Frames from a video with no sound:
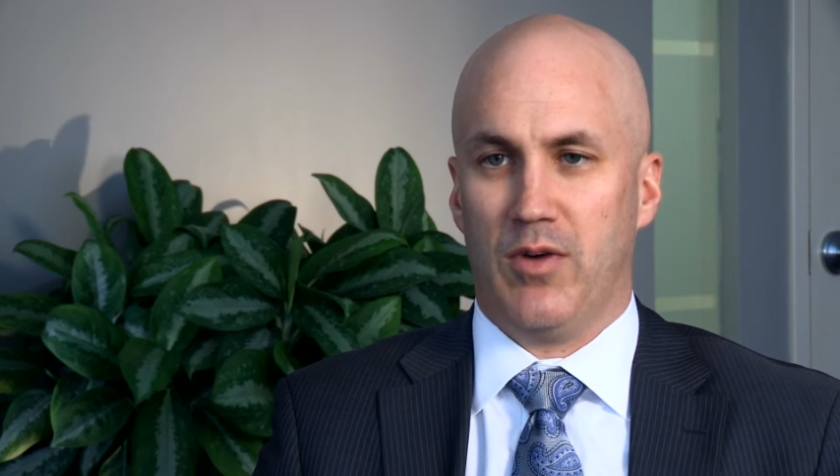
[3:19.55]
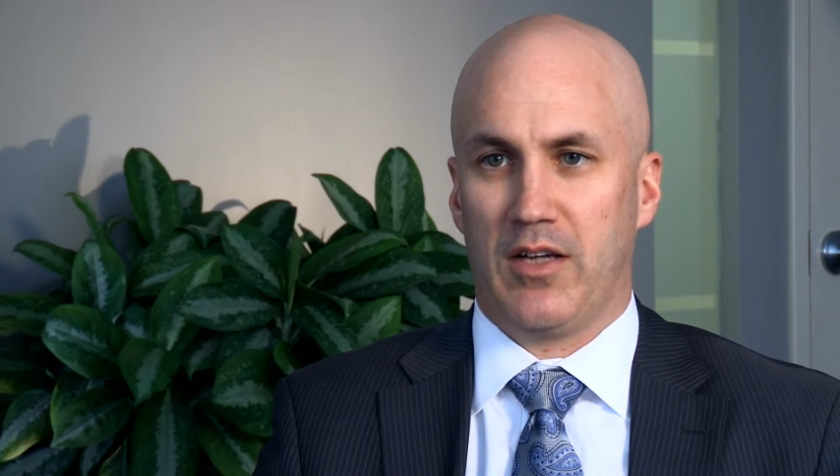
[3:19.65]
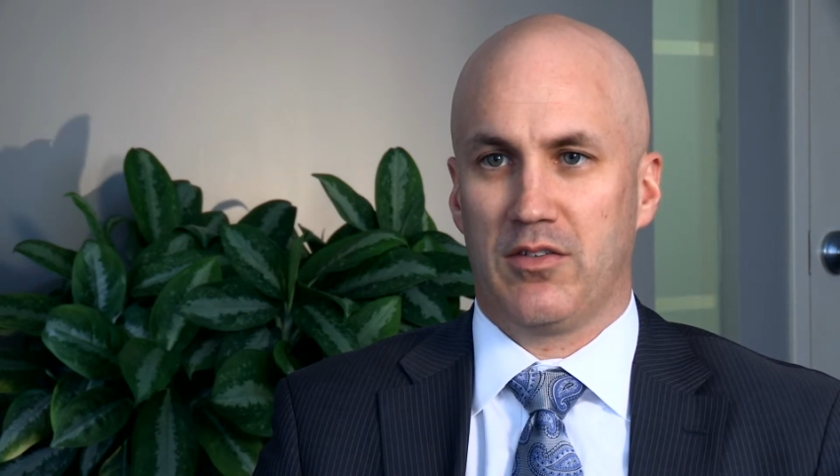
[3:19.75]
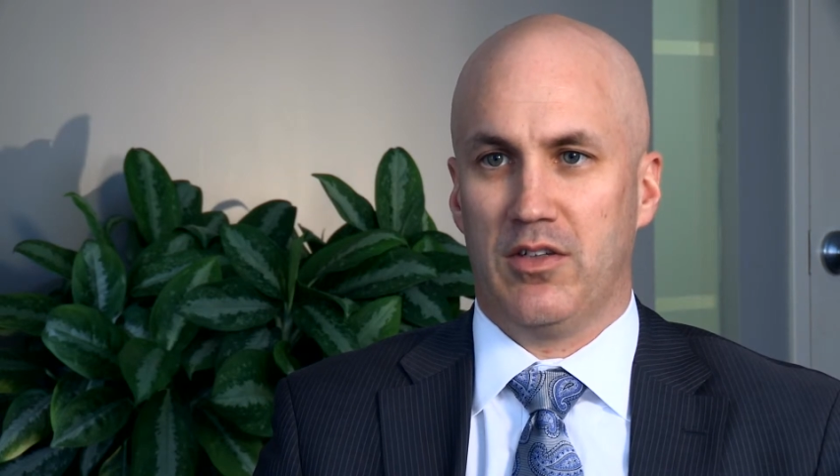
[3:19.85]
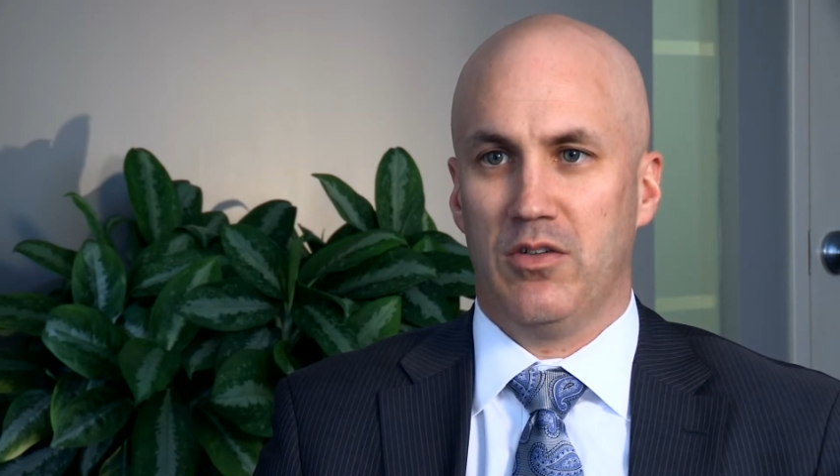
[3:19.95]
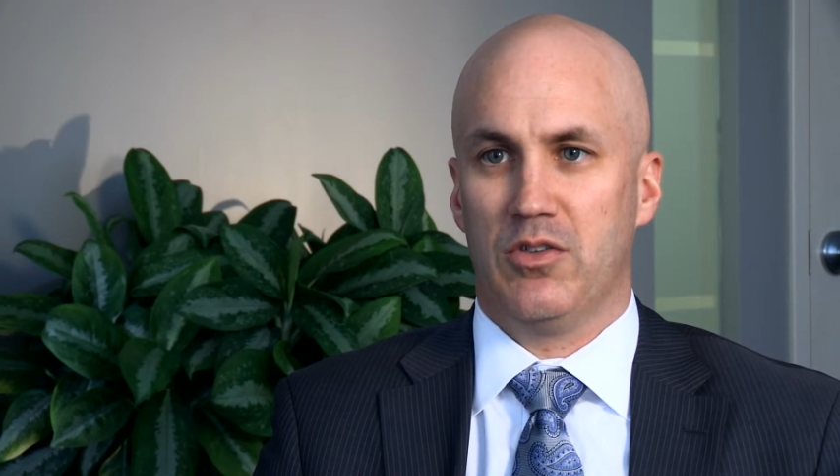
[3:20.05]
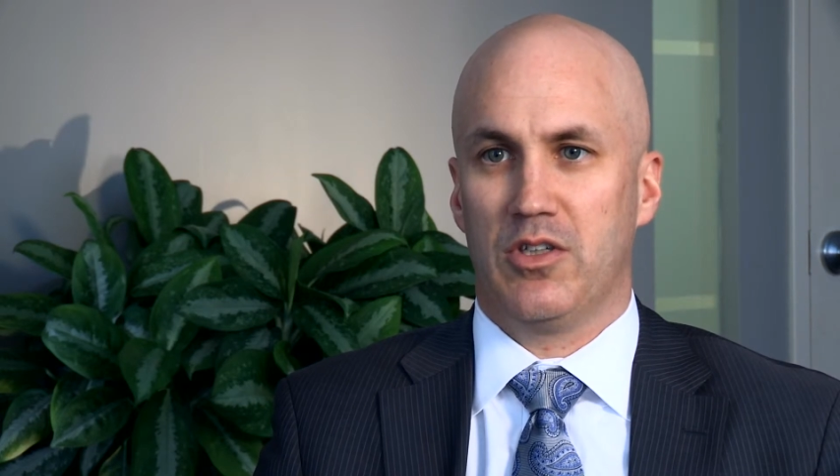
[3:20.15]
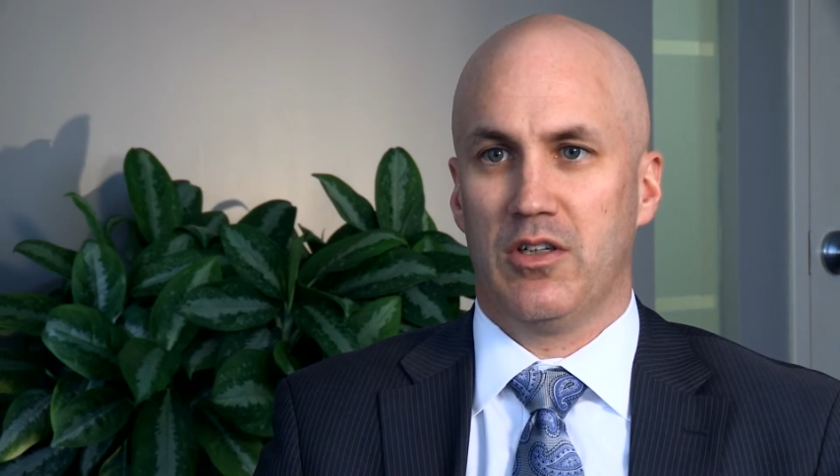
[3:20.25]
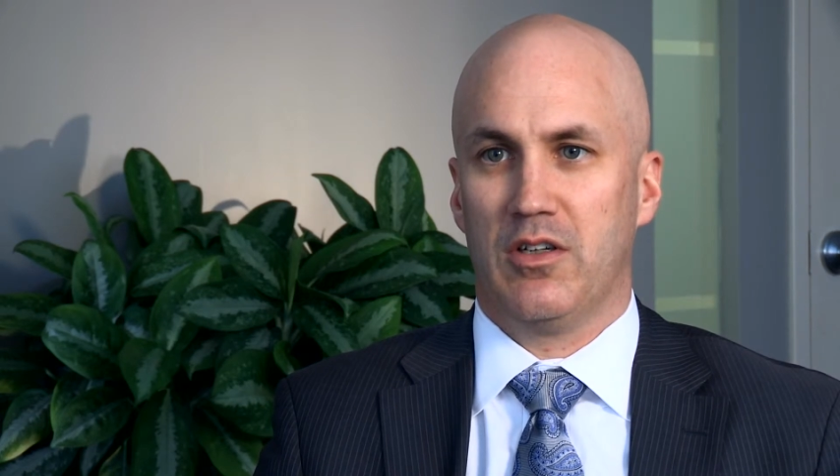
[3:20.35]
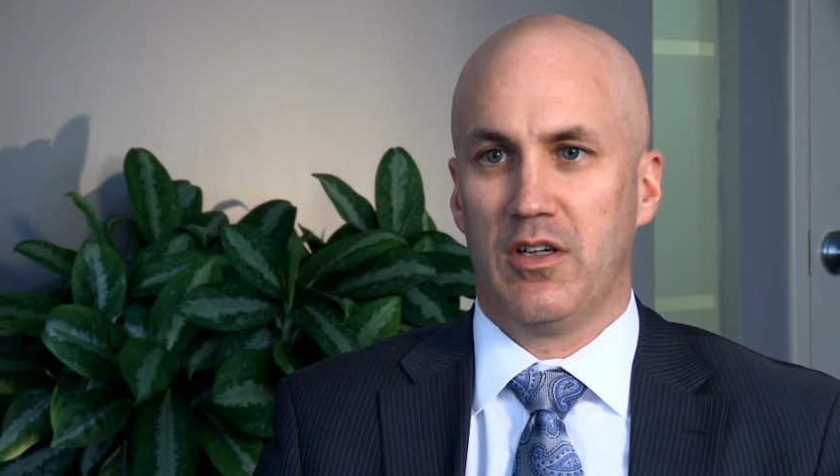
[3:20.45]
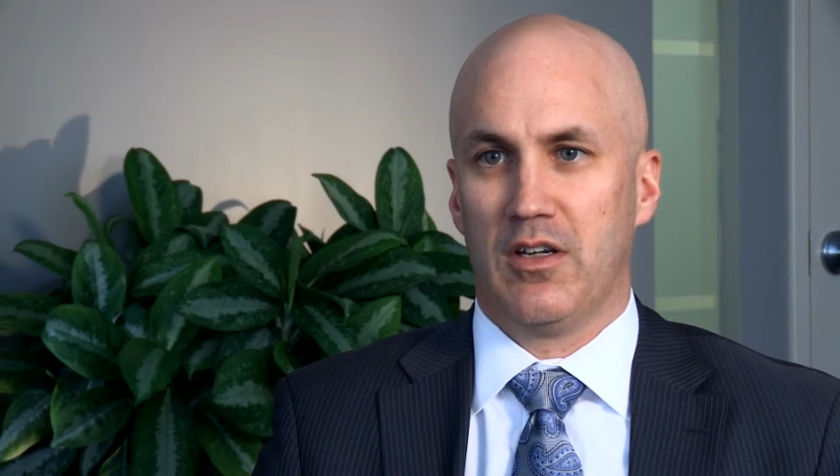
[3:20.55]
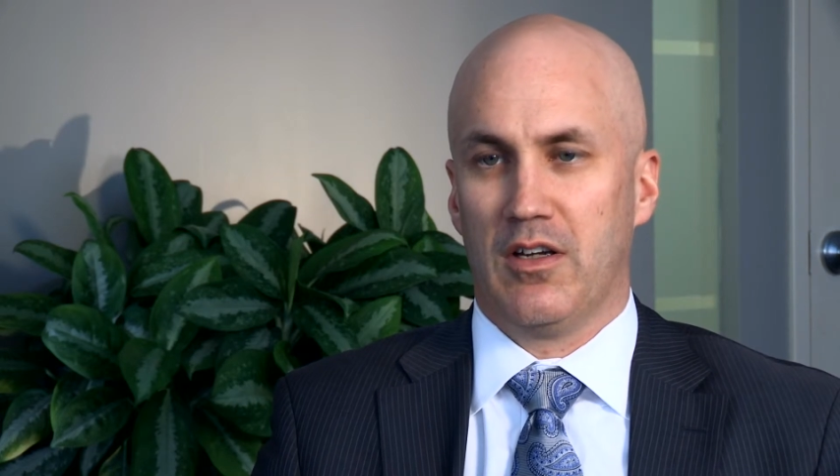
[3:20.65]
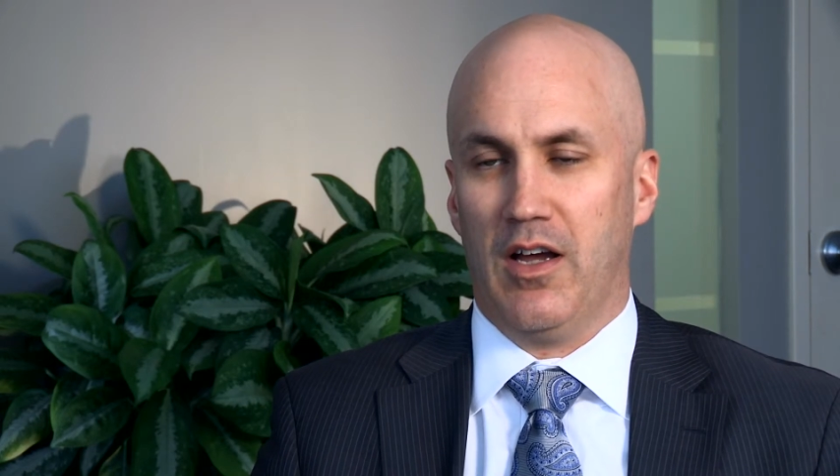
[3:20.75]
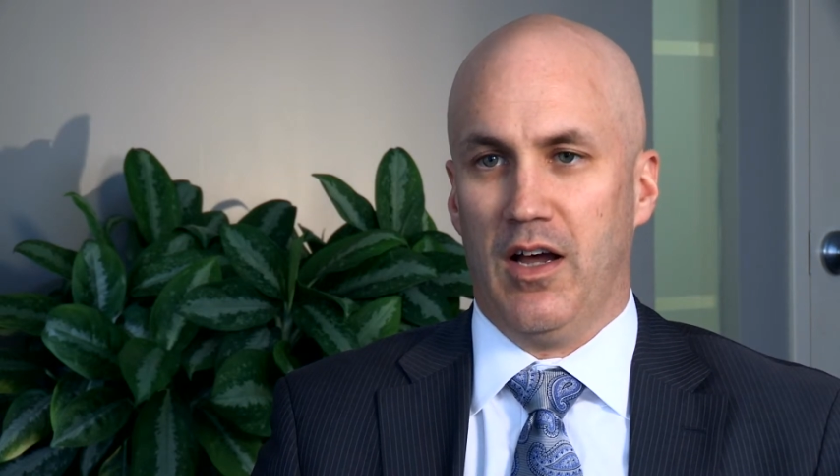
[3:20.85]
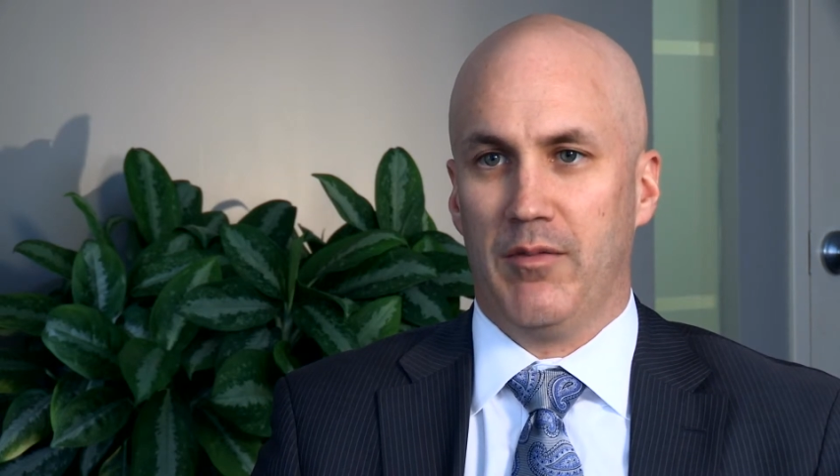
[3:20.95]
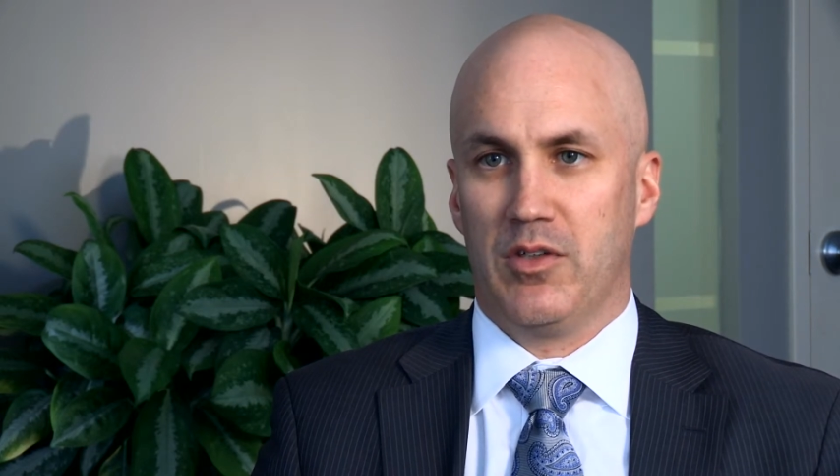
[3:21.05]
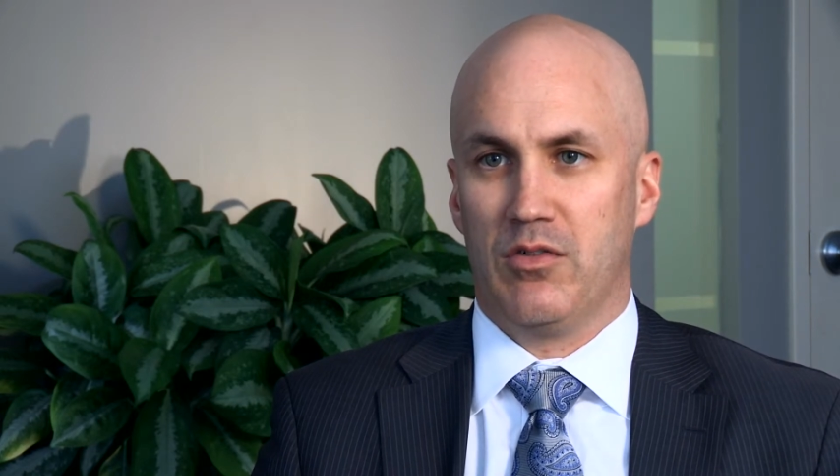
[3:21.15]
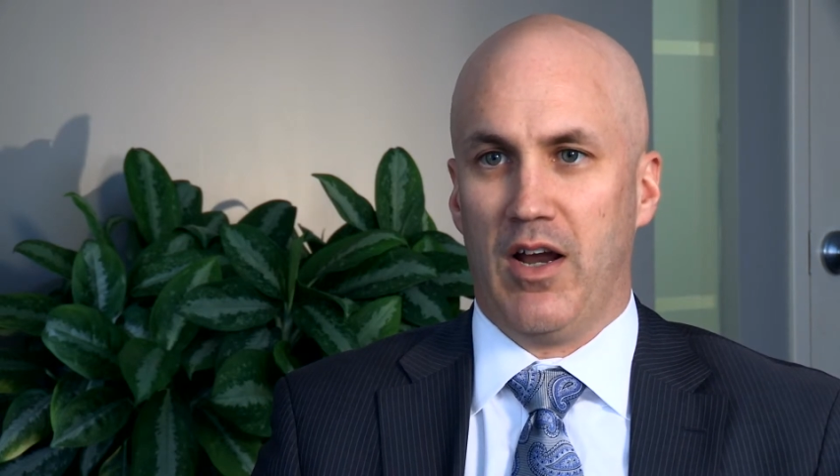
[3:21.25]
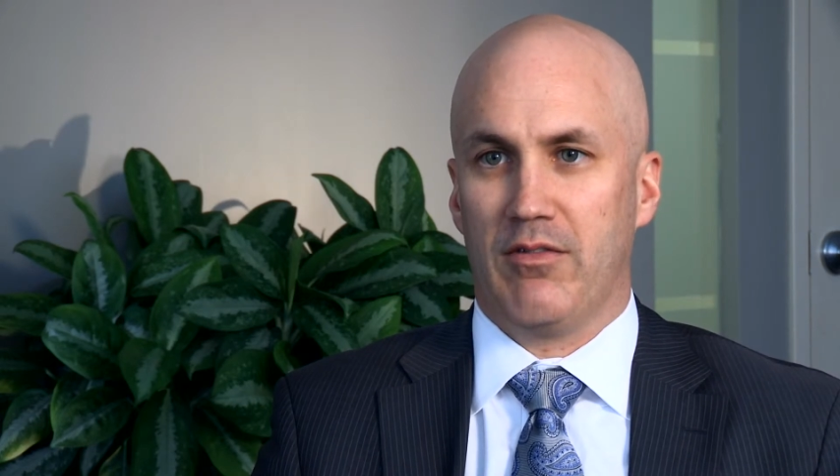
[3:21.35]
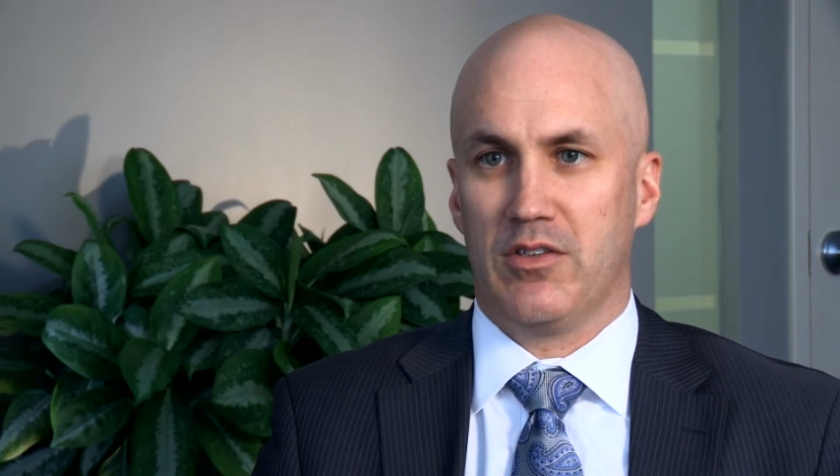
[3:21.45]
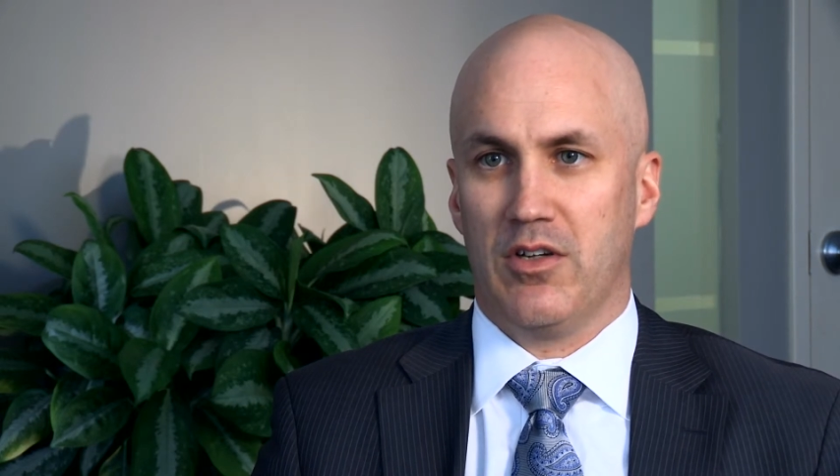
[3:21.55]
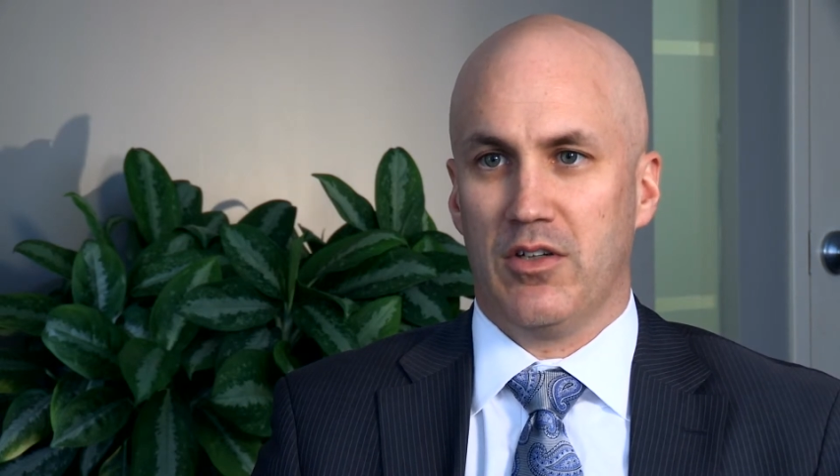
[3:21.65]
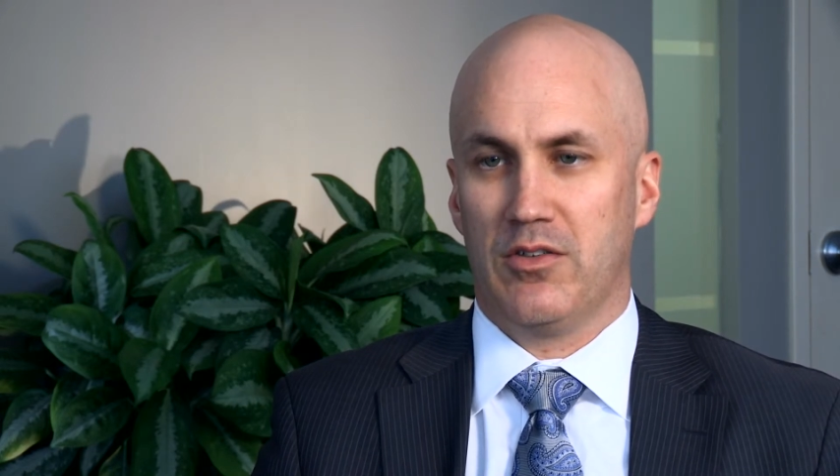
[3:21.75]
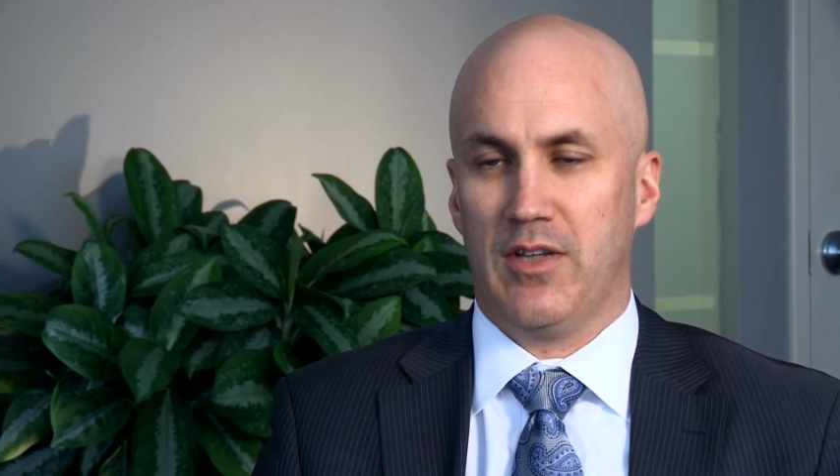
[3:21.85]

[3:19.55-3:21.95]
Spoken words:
execution to drive results.